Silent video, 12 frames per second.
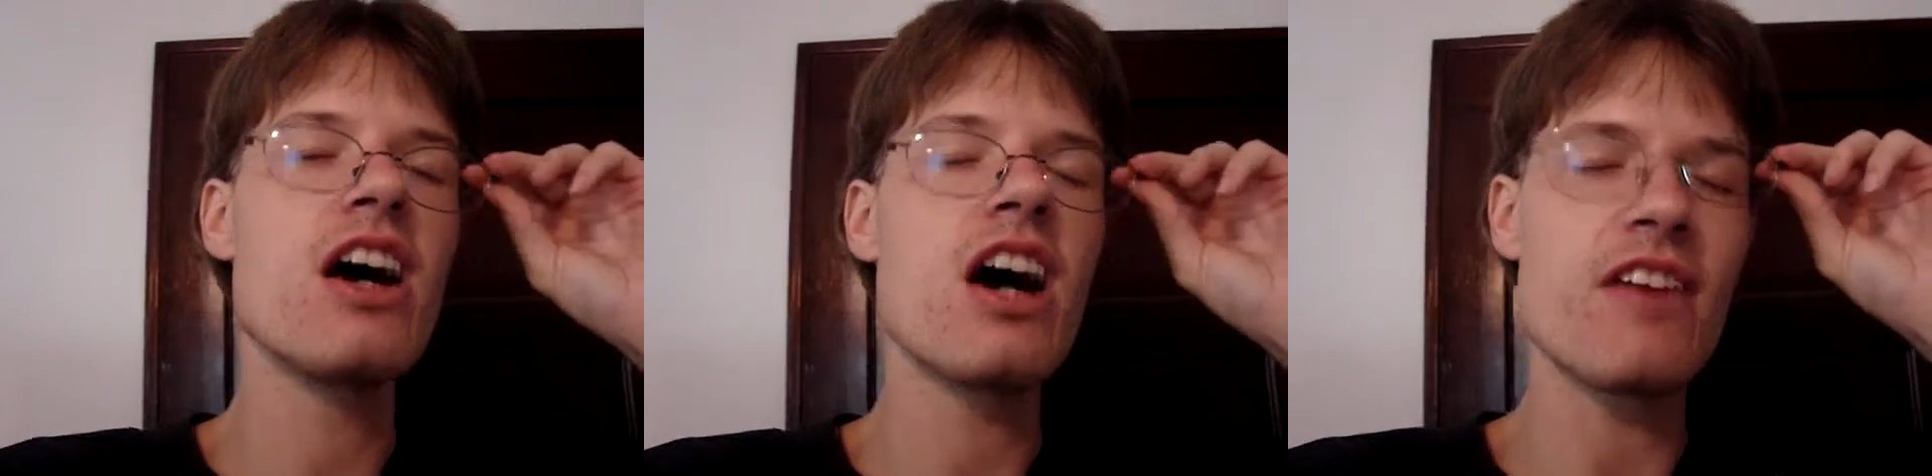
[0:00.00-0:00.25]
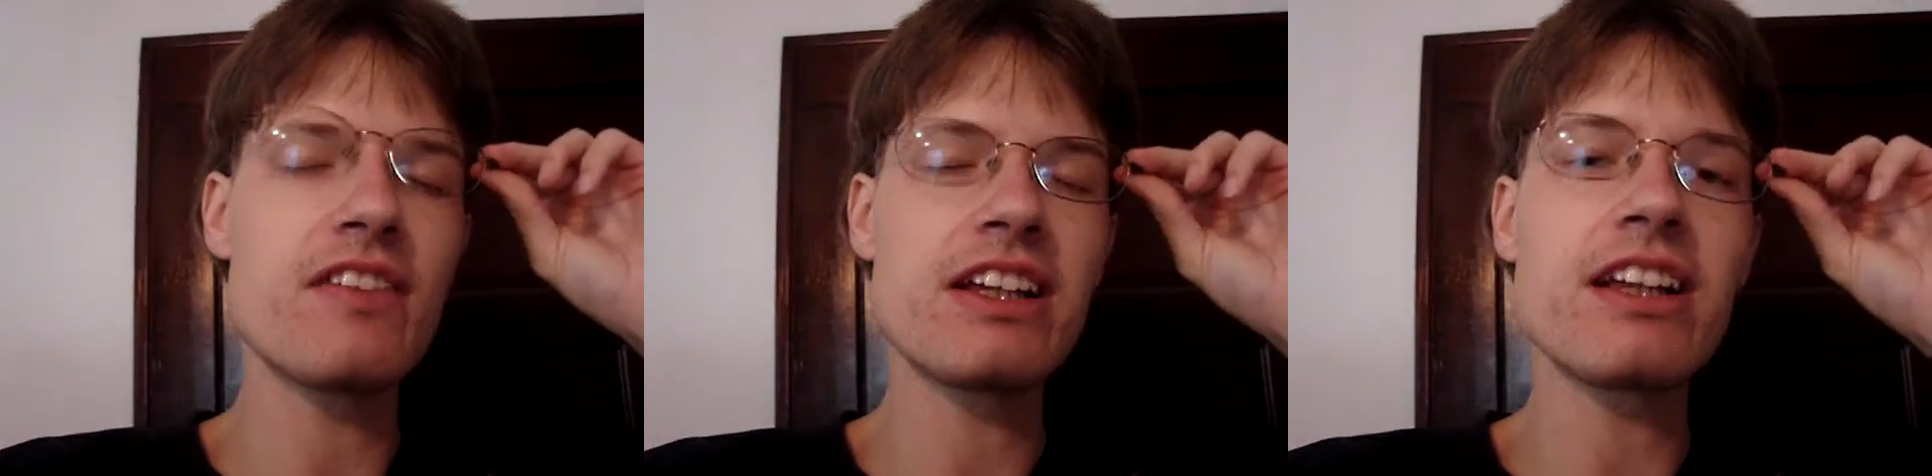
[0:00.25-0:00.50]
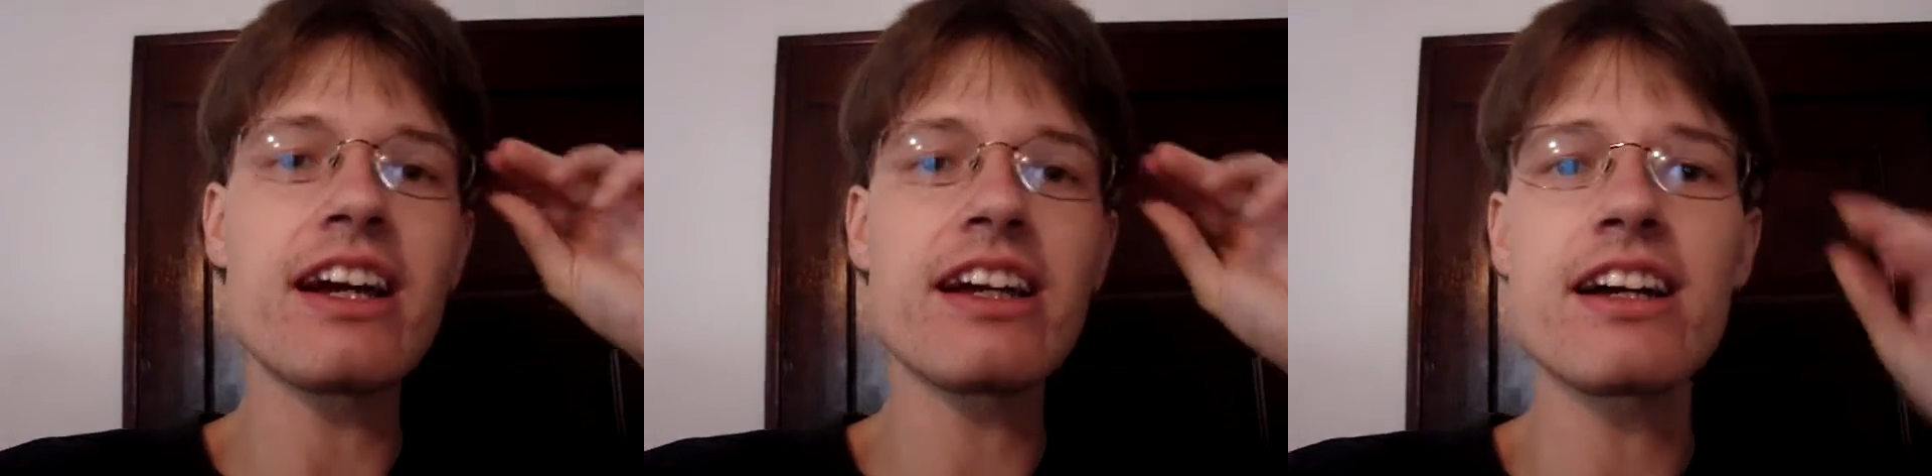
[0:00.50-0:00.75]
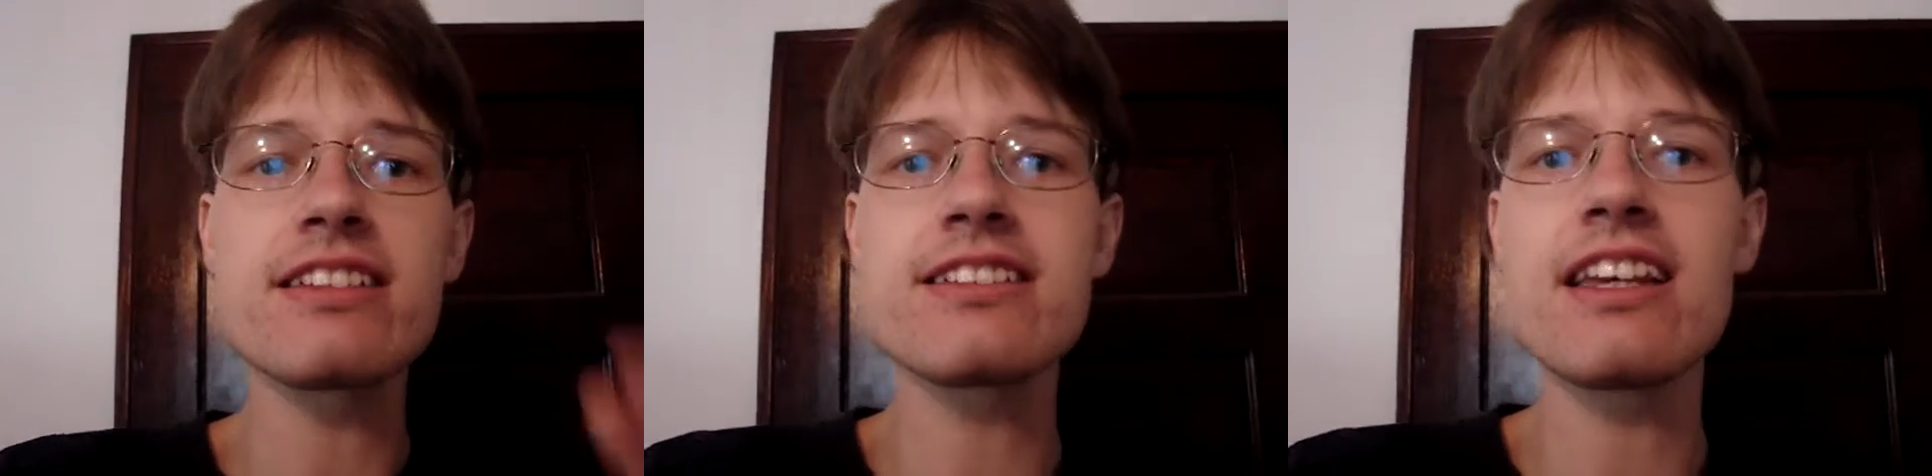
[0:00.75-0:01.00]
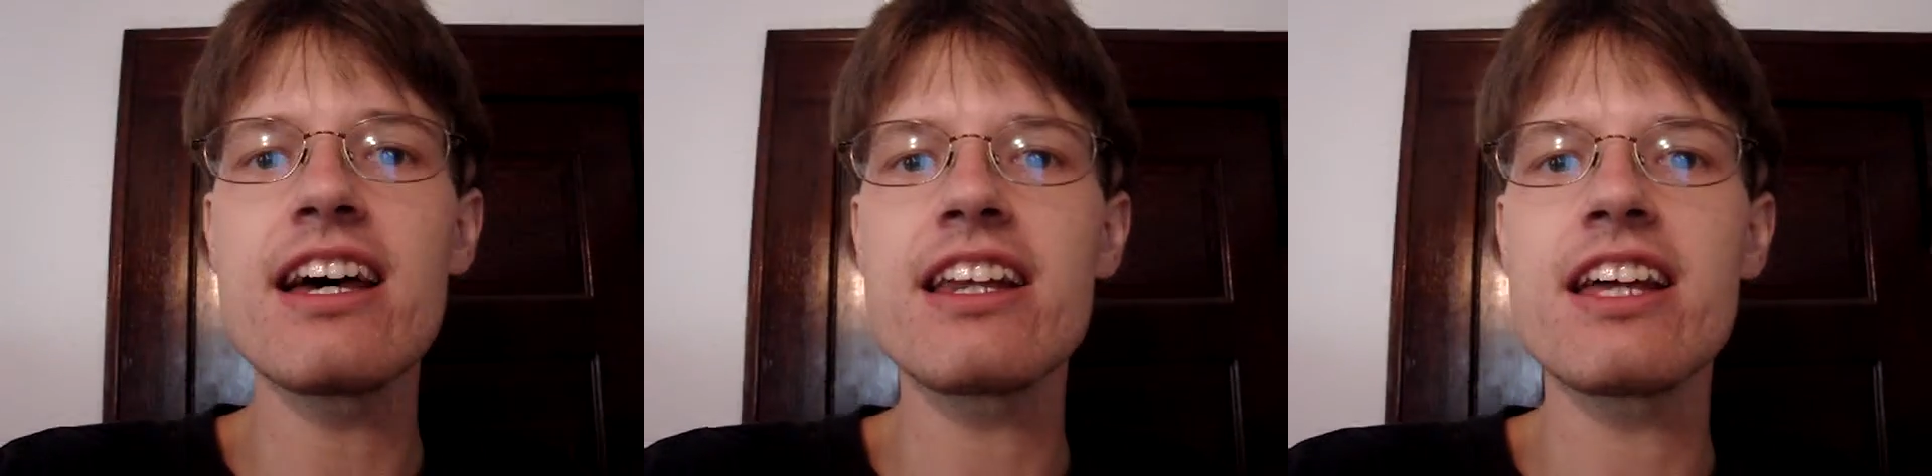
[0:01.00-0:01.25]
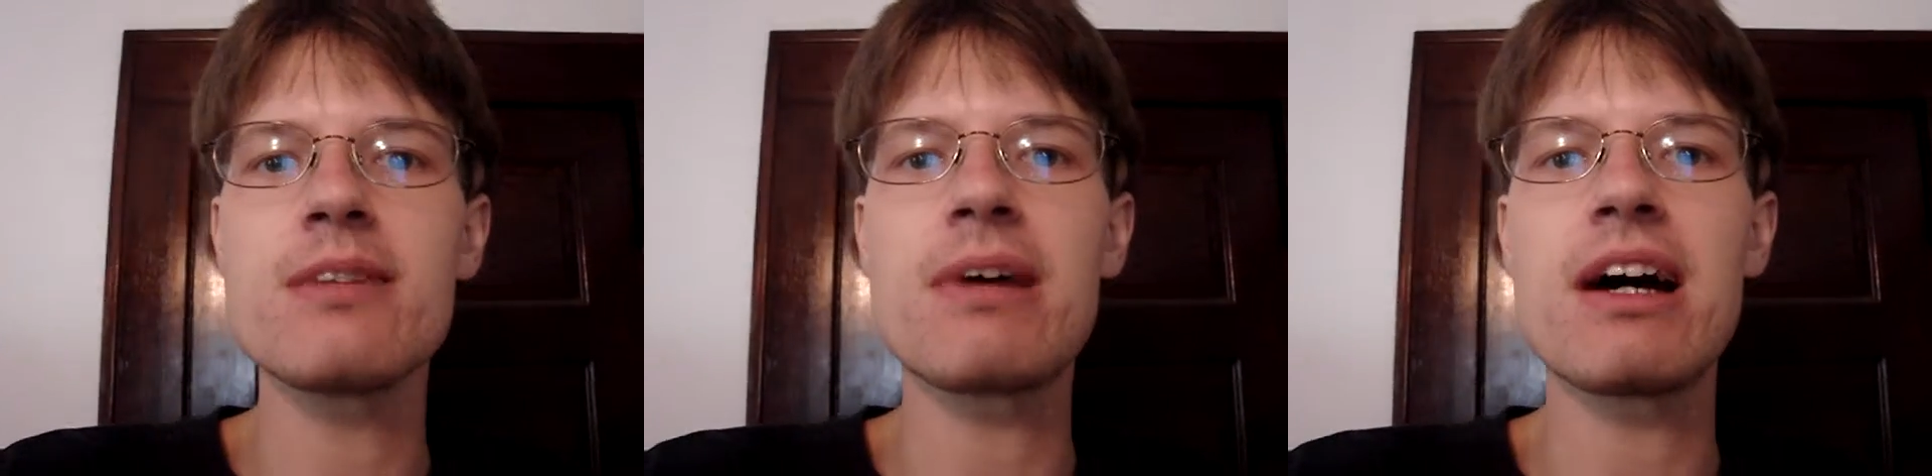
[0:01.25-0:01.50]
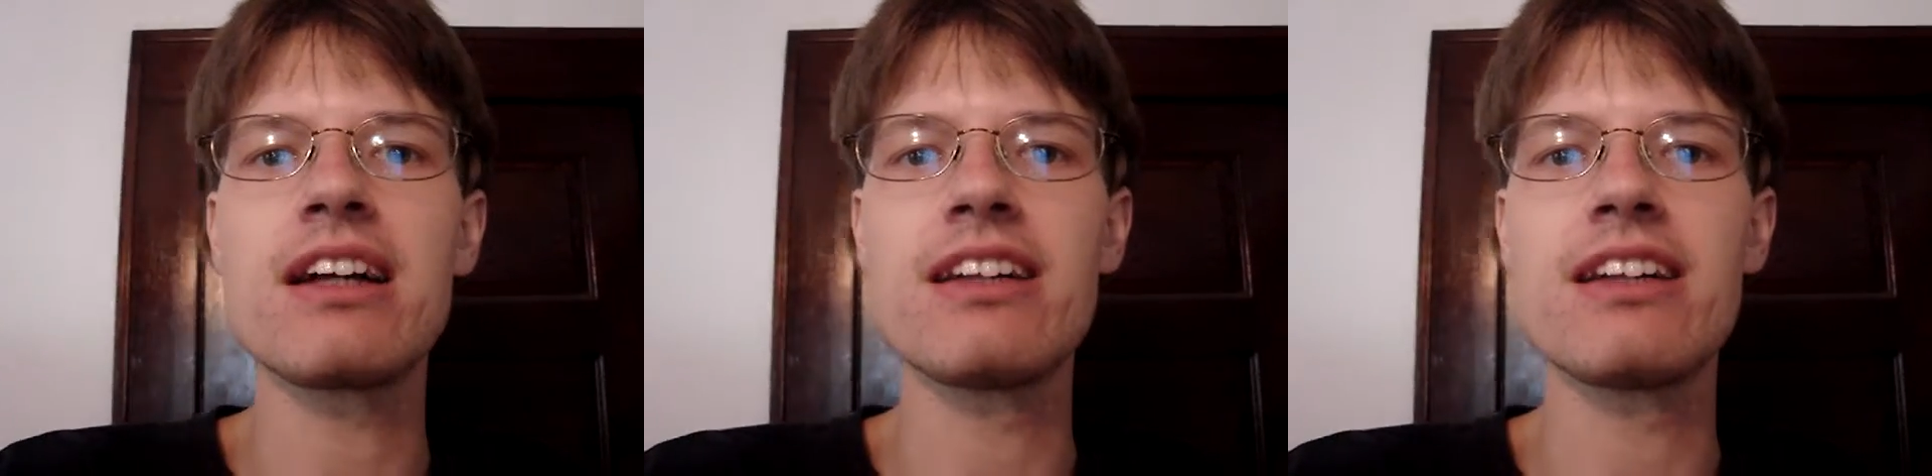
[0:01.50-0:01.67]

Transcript: Um, and like I said in my